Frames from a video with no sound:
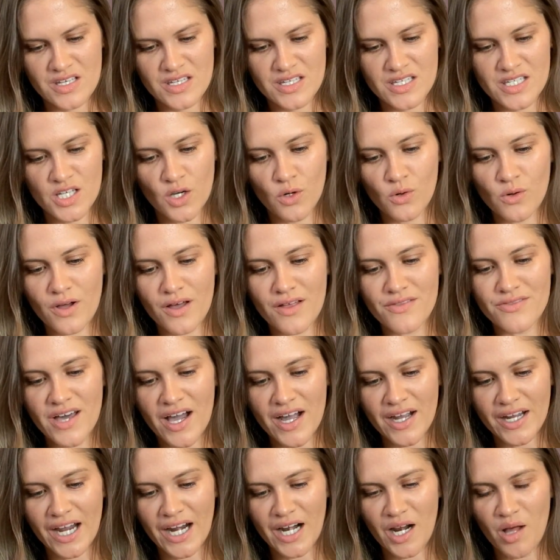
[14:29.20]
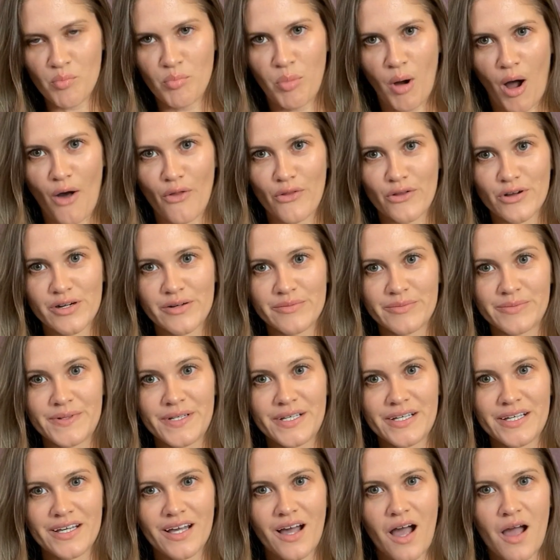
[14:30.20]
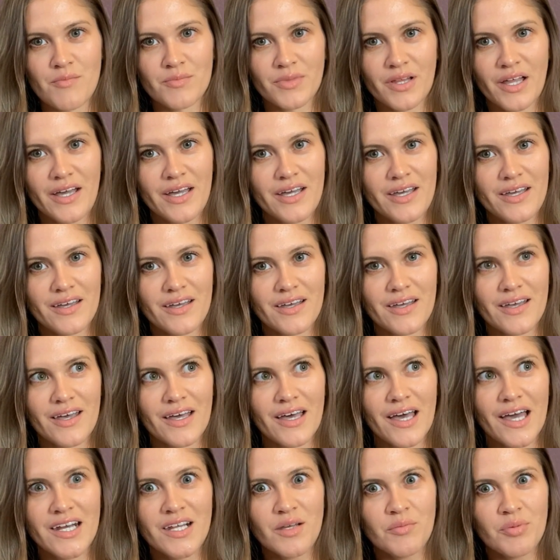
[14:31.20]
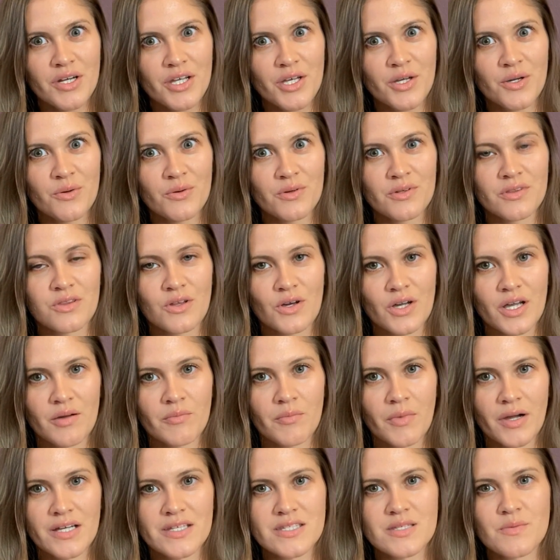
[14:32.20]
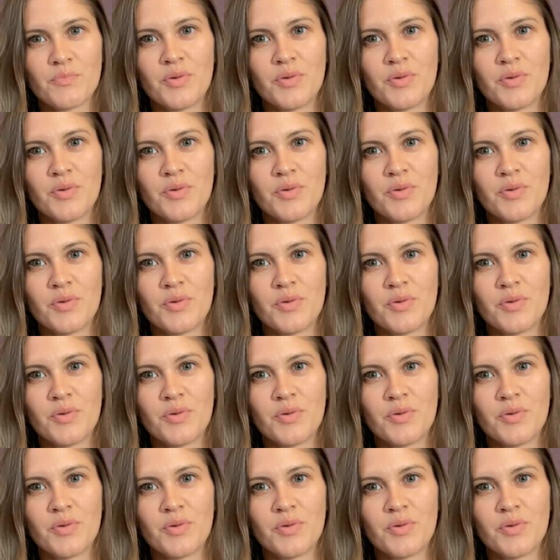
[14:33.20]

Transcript: So that kind of bothered me. I'm like, anybody who would look at my...